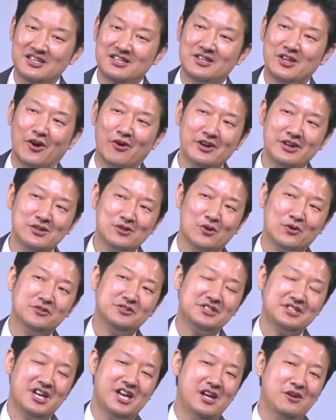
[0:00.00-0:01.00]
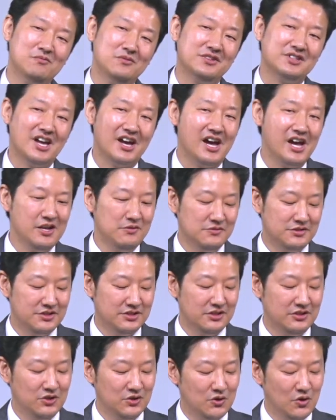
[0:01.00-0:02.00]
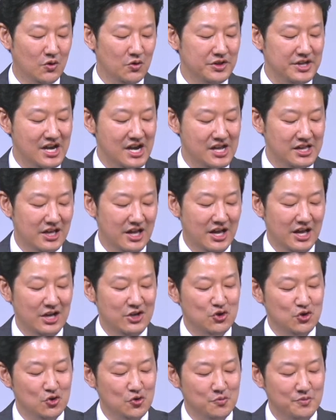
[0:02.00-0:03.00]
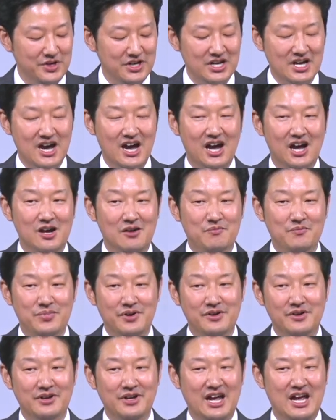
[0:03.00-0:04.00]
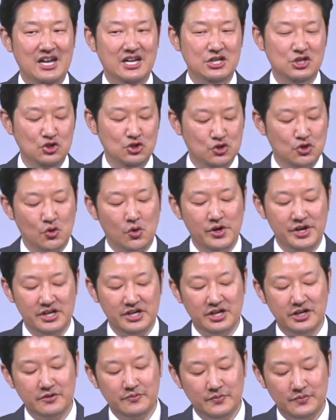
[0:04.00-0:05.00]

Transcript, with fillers: during those times, you know that you'll be up and enjoying it.